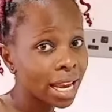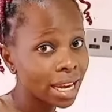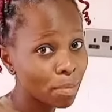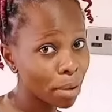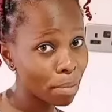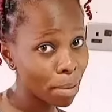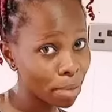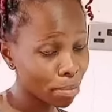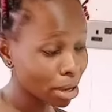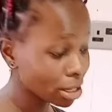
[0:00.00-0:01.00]
ni bebe
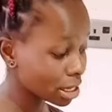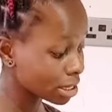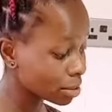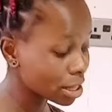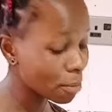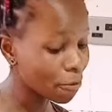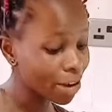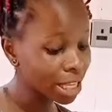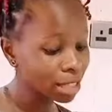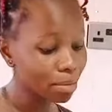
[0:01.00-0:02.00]
mimba since the
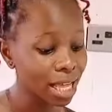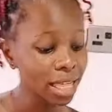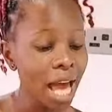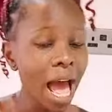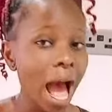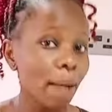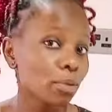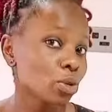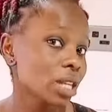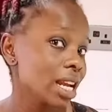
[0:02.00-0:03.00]
first month up
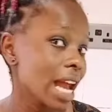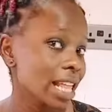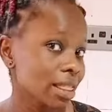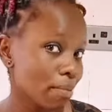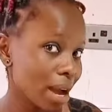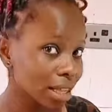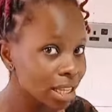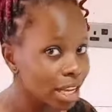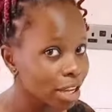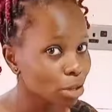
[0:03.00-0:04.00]
to the 9th
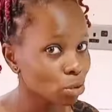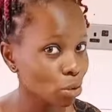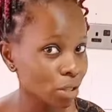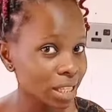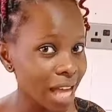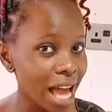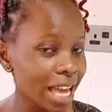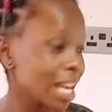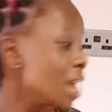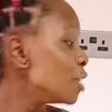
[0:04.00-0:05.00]
month yenye tuko
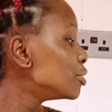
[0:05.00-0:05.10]
sahi.